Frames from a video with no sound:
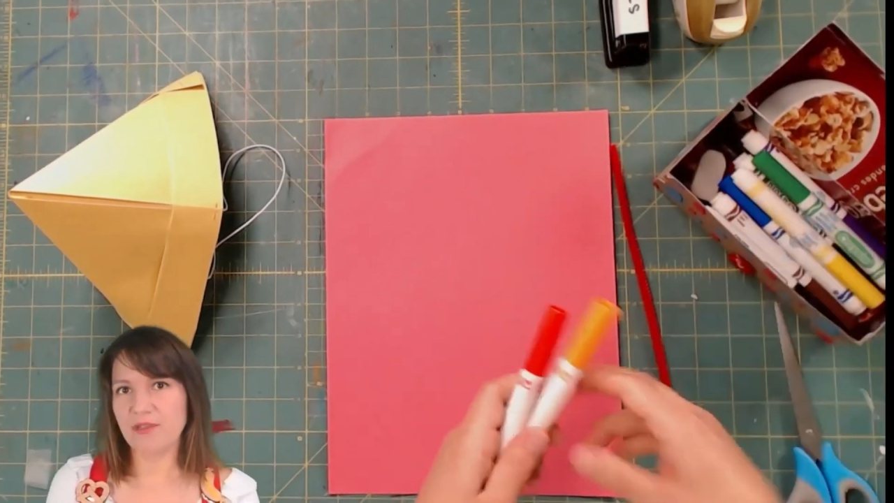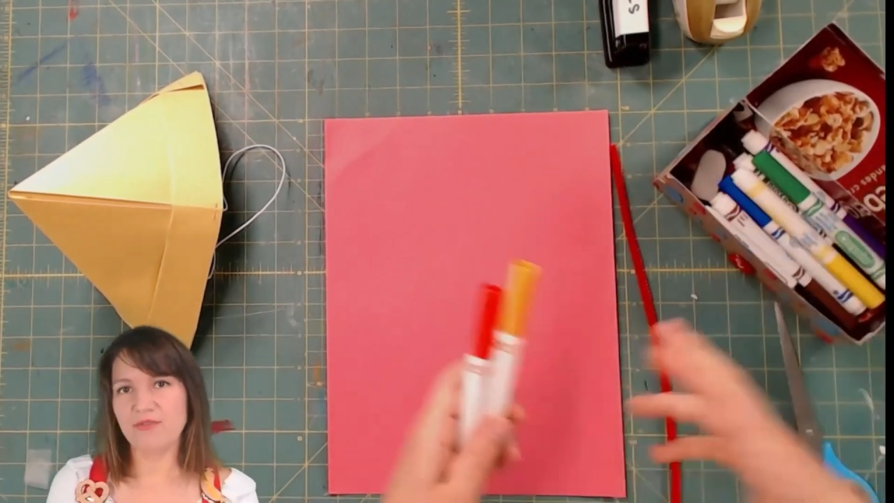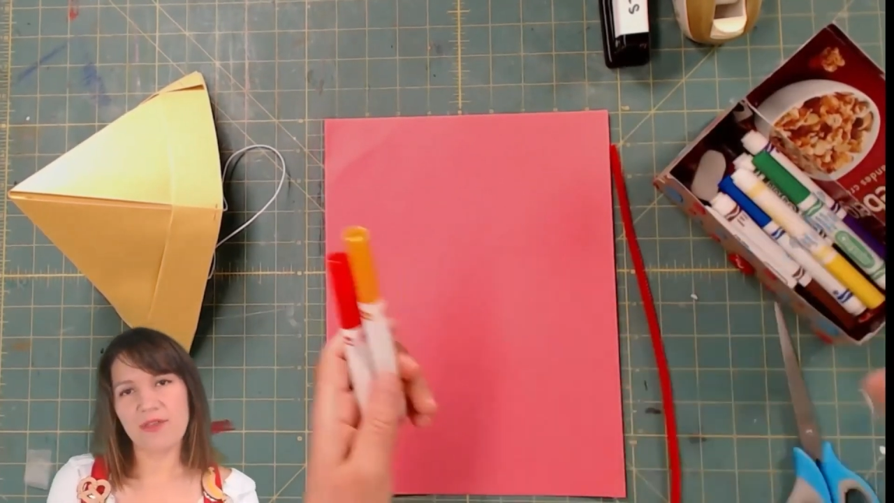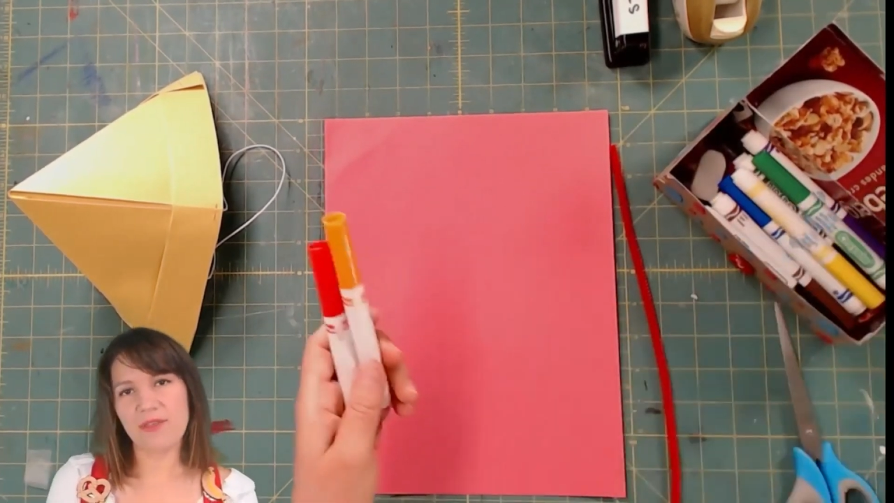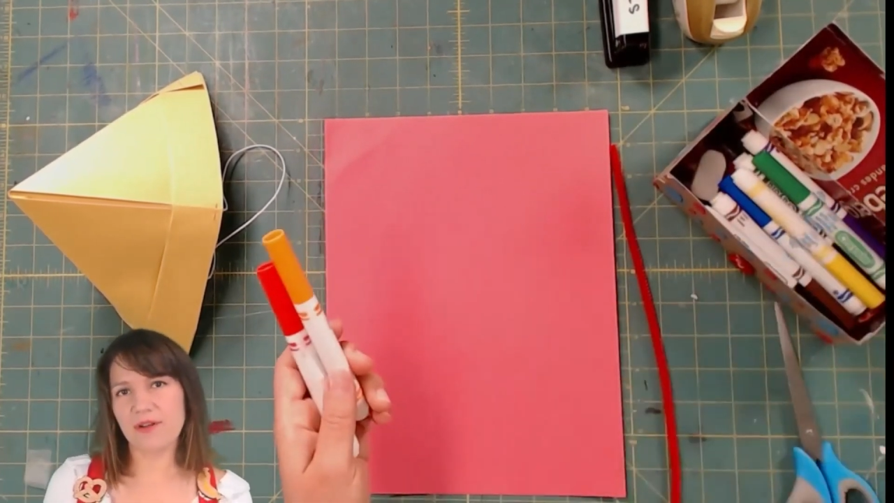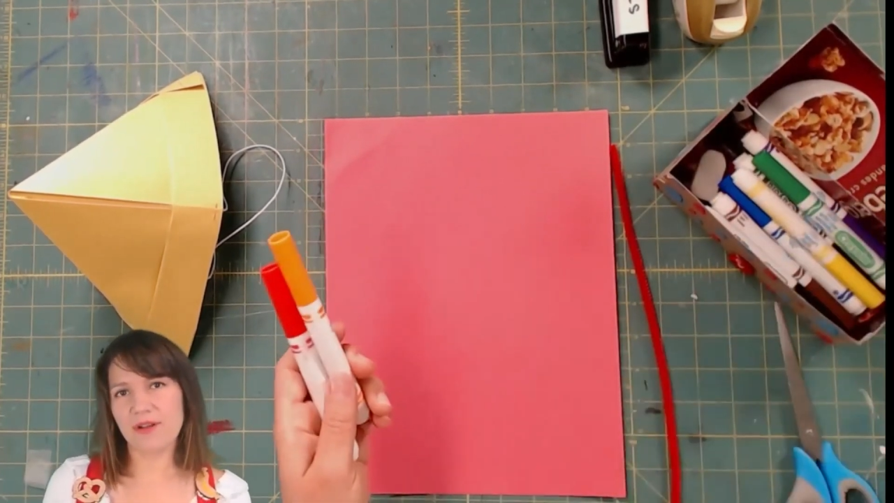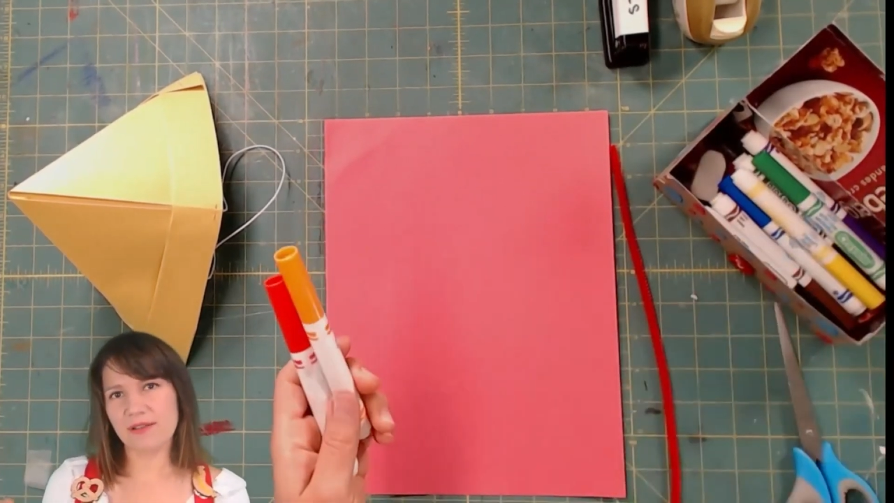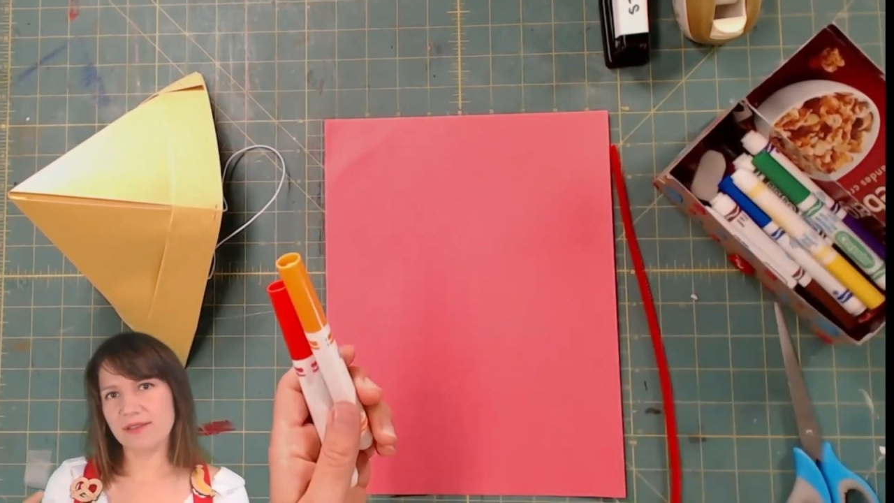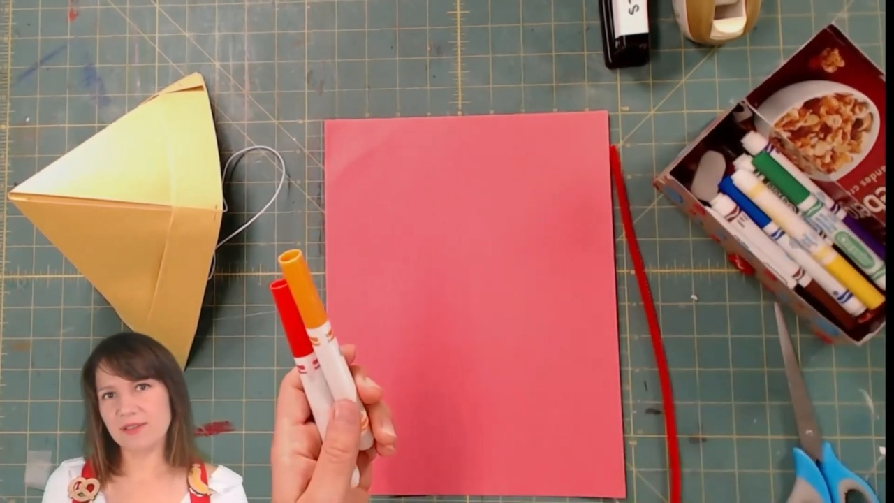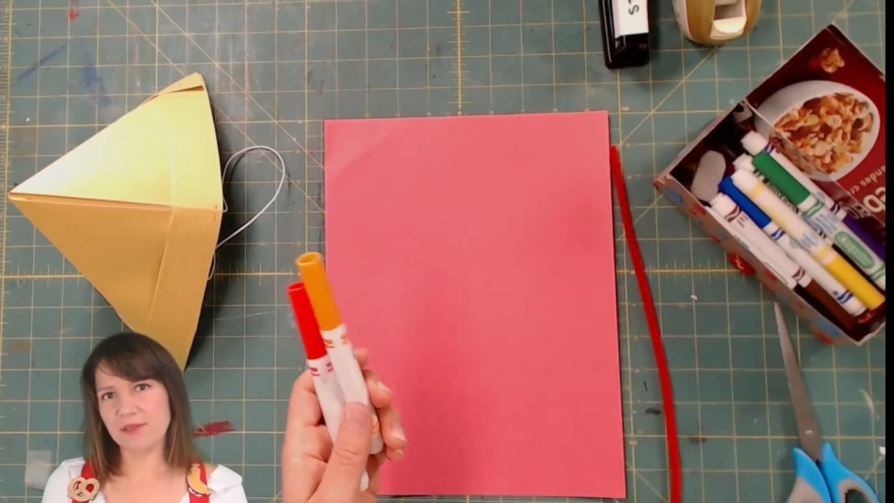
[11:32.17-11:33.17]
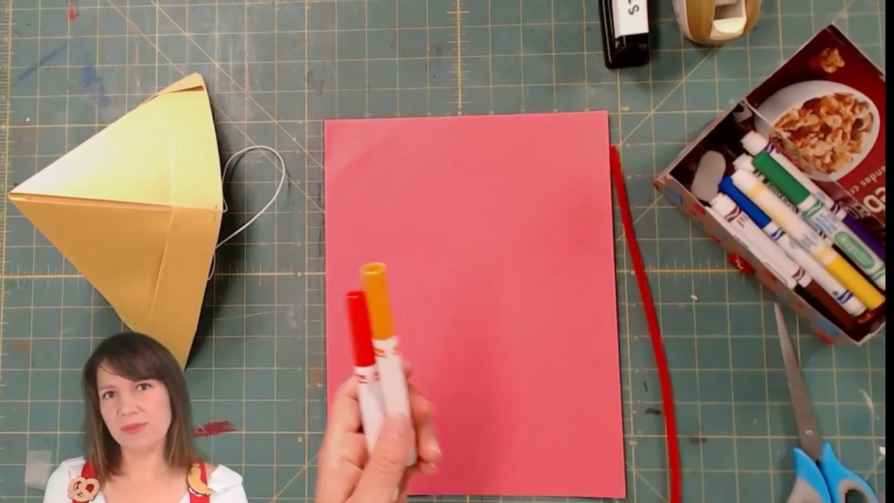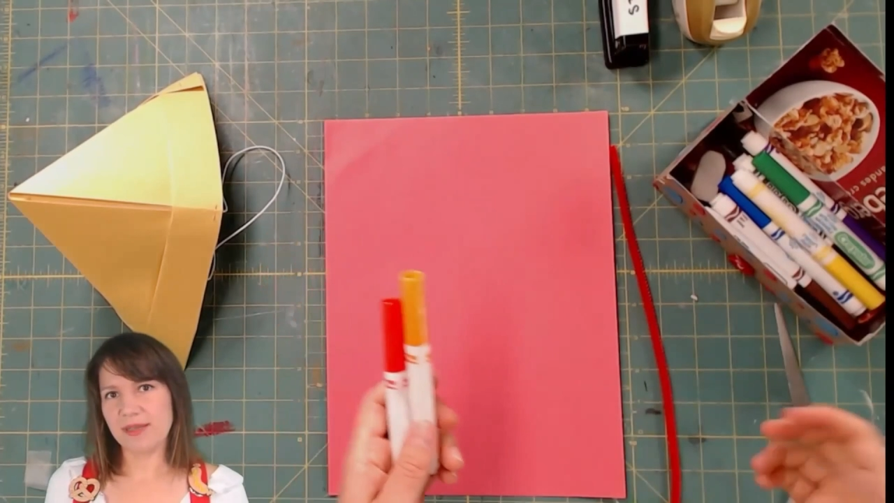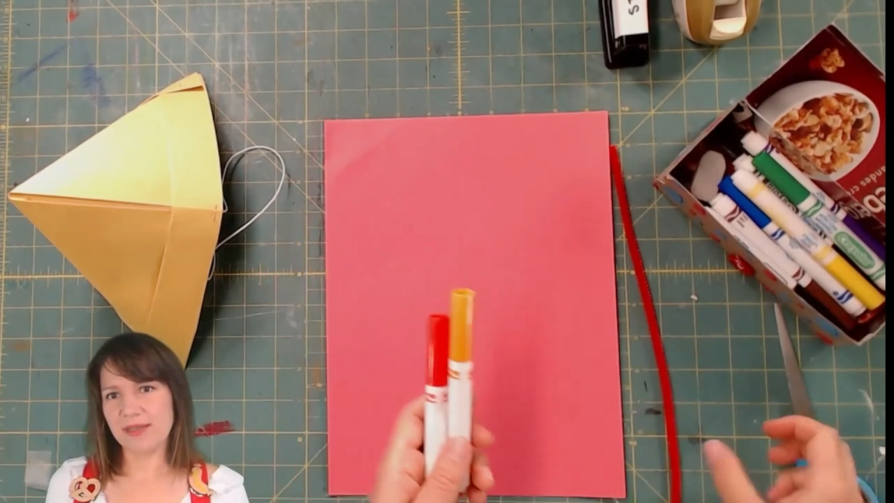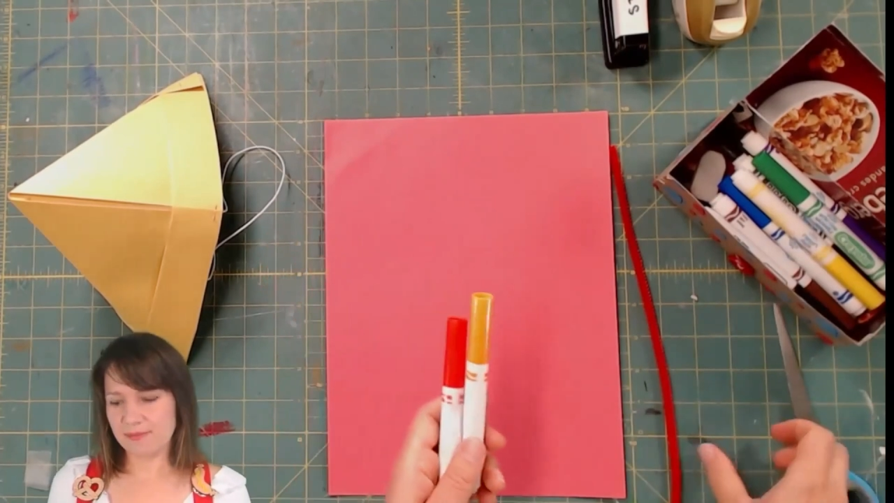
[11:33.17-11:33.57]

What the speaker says: feather a little bit